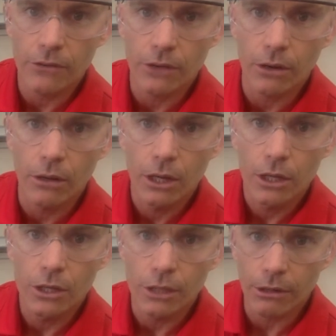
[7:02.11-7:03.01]
So
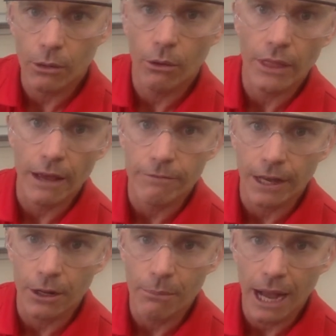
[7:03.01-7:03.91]
you can record that
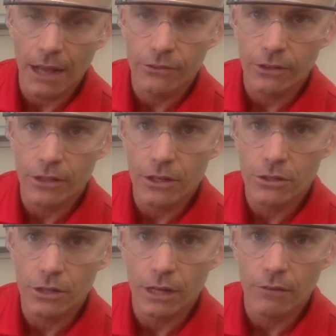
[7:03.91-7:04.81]
final mass, and then you
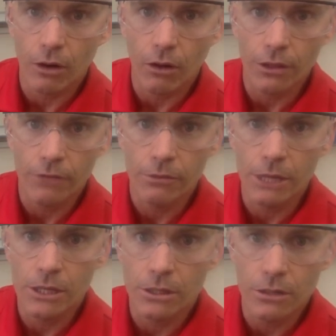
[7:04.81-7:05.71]
should have all the
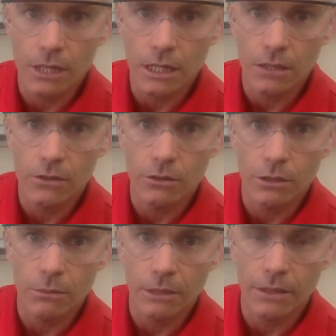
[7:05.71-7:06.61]
information you need to
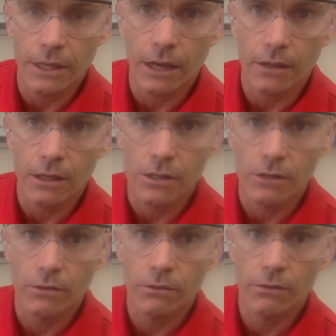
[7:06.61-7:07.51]
complete the
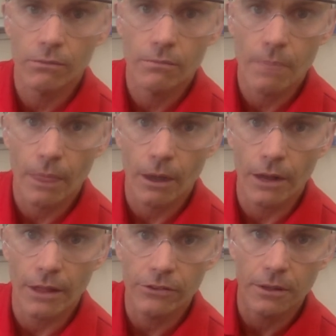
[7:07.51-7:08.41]
calculations. All right,
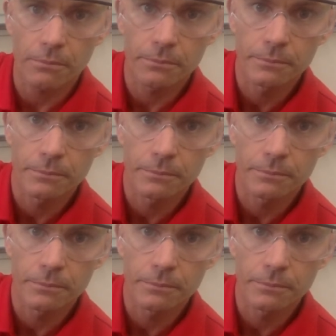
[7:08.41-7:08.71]
that's it.